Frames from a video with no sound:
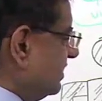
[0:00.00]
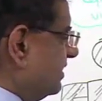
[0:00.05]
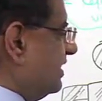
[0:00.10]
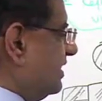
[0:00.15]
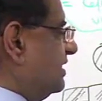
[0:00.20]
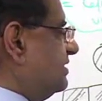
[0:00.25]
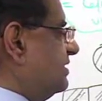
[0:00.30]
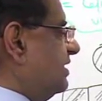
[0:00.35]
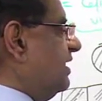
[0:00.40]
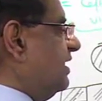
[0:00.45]

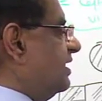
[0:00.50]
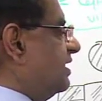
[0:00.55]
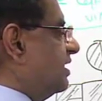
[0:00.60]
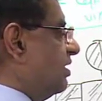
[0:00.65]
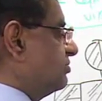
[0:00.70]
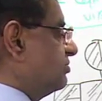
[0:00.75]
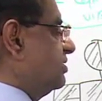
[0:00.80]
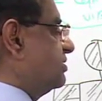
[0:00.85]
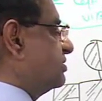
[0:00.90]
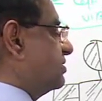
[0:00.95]

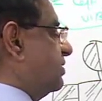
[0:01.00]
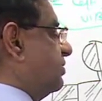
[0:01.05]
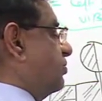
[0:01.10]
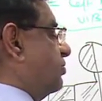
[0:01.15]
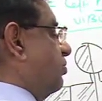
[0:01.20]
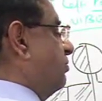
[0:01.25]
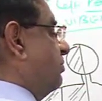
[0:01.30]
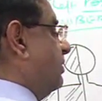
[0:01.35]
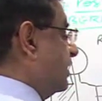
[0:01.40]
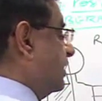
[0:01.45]
Dehdrin-Rowse
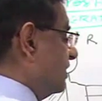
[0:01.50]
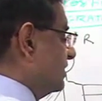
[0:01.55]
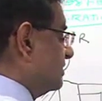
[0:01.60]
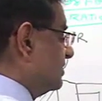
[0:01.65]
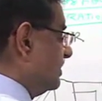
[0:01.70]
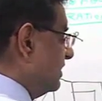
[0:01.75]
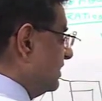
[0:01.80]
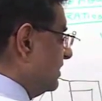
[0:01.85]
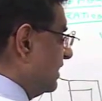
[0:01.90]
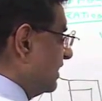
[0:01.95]
syndrome
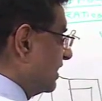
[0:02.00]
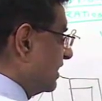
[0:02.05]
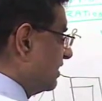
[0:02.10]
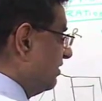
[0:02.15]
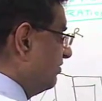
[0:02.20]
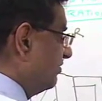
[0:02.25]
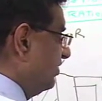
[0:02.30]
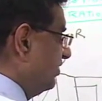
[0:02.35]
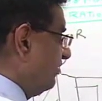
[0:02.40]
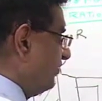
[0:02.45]
occurs in the
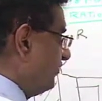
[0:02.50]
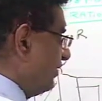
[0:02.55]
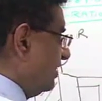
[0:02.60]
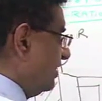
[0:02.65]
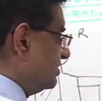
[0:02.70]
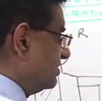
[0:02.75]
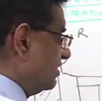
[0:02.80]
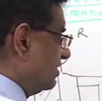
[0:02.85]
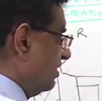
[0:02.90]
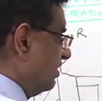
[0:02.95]
recovery
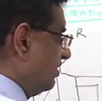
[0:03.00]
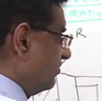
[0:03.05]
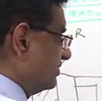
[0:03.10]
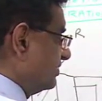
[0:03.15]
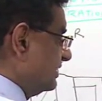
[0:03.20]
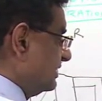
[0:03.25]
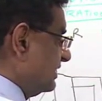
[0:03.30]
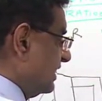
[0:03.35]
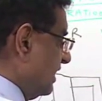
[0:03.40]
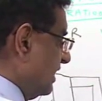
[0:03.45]
phase of
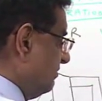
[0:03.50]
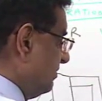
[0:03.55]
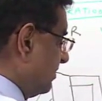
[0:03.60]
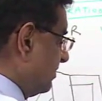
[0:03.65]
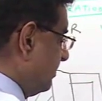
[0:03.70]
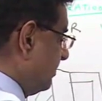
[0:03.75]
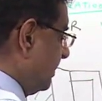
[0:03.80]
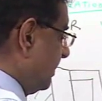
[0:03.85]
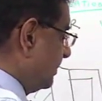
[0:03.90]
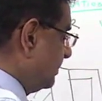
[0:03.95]
thalamic
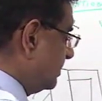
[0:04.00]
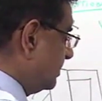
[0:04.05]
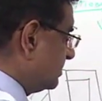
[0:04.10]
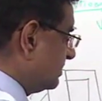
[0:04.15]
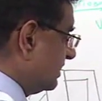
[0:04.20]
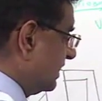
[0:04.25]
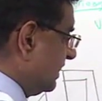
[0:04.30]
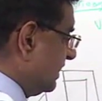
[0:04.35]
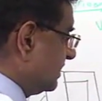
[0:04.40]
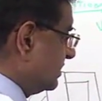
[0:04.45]
bleed. This is
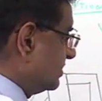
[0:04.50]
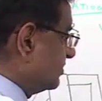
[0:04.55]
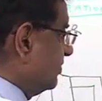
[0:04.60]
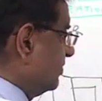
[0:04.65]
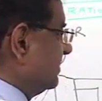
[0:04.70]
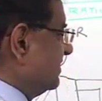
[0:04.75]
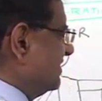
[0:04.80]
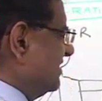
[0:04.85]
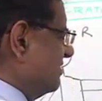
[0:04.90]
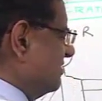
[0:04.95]
the latest
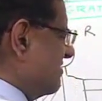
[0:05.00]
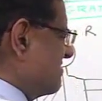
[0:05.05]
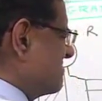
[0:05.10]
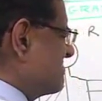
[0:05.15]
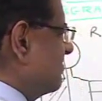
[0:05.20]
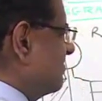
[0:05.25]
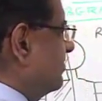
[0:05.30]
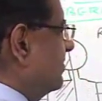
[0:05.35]
question.